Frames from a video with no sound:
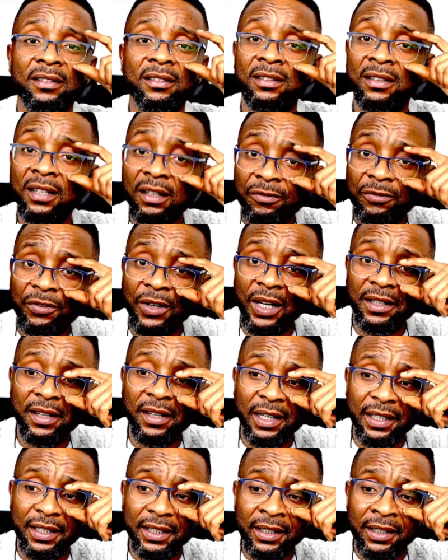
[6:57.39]

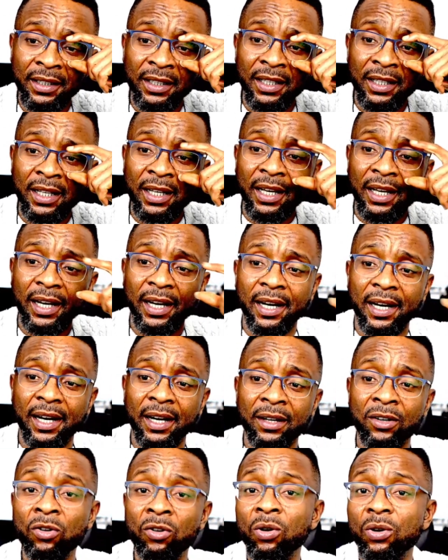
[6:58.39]
differently
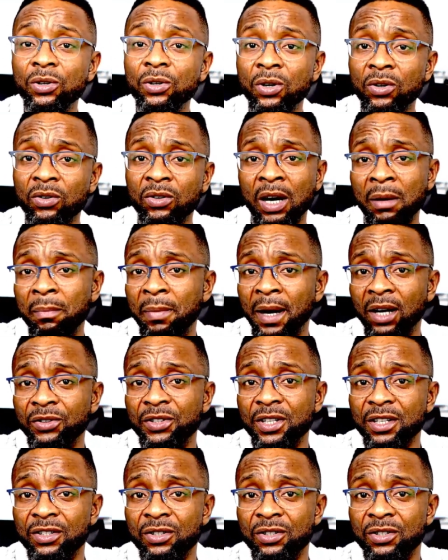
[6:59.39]
go about it too,